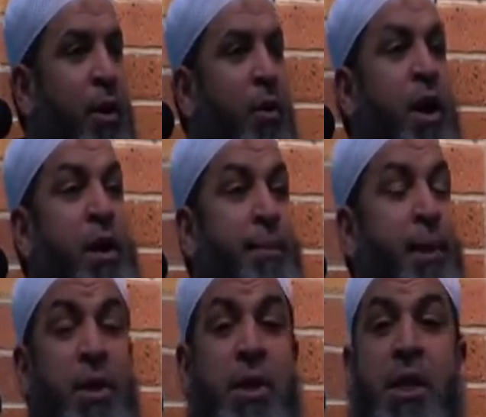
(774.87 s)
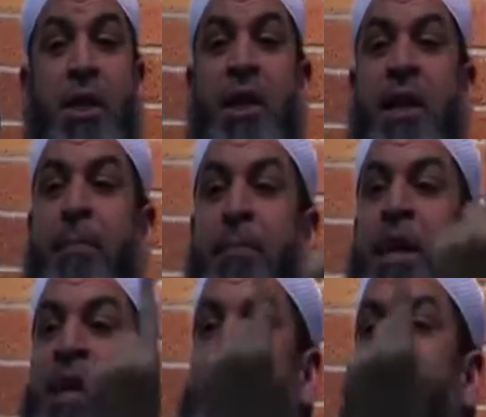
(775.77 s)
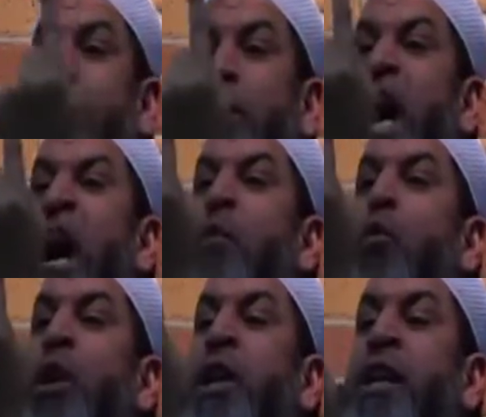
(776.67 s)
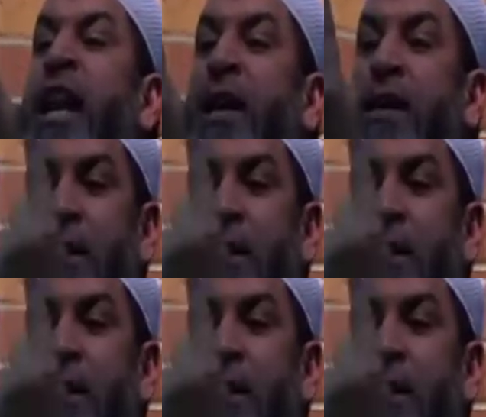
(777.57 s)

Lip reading: one person in a place called Amuriya.